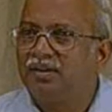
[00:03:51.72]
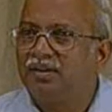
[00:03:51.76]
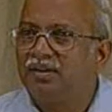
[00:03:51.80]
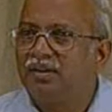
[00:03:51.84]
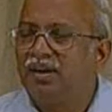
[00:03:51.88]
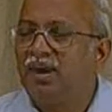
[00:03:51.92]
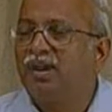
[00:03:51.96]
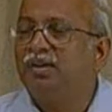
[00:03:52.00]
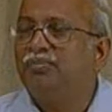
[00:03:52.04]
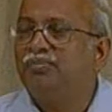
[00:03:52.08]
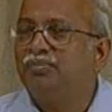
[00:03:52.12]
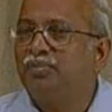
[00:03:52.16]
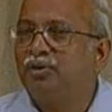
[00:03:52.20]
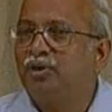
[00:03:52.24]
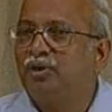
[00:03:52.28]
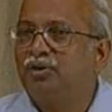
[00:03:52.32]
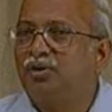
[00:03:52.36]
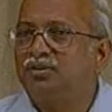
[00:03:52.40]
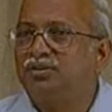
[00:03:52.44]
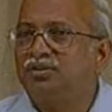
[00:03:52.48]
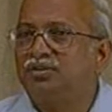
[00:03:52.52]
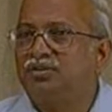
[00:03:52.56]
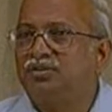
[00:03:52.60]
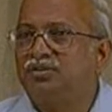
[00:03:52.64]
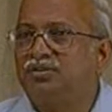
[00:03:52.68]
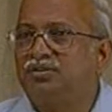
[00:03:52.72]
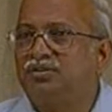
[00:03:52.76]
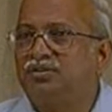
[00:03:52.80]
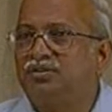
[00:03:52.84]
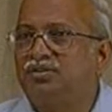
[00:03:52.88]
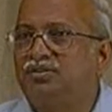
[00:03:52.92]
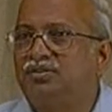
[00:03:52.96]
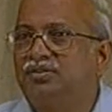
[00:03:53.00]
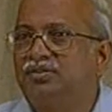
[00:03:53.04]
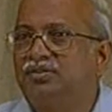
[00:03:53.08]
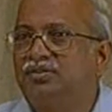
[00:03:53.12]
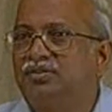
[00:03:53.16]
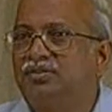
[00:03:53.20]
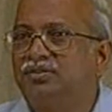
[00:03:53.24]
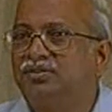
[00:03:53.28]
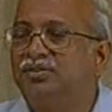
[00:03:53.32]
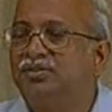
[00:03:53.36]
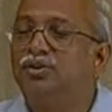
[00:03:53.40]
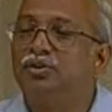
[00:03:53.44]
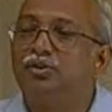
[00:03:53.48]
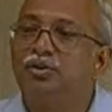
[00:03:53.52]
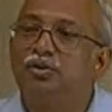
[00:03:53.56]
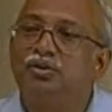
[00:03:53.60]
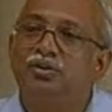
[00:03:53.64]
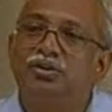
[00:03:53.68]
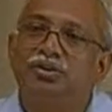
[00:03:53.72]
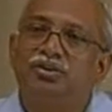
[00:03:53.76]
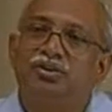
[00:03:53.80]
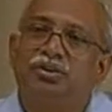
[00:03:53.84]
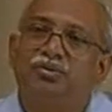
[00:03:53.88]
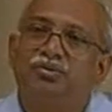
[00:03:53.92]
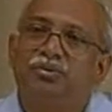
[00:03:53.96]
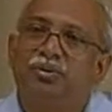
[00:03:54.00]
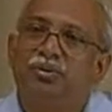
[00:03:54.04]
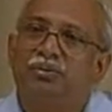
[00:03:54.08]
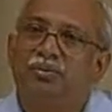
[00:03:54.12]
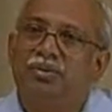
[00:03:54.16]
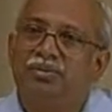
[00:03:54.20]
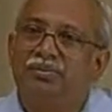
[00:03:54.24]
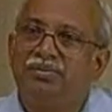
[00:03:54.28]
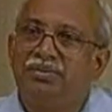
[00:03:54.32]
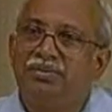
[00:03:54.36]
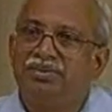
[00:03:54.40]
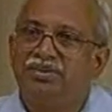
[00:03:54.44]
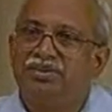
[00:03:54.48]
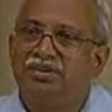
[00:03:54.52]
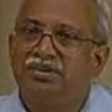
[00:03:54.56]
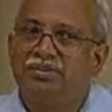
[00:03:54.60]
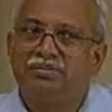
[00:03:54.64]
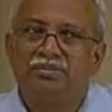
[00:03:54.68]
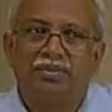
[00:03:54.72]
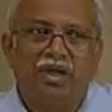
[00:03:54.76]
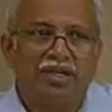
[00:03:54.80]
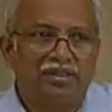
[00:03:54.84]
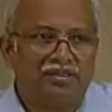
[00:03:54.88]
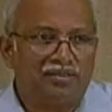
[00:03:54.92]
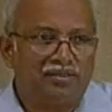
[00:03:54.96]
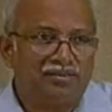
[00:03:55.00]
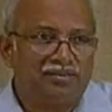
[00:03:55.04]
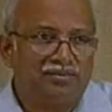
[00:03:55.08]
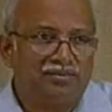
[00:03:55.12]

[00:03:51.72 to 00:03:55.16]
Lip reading: I plot the load in a probabilistic manner.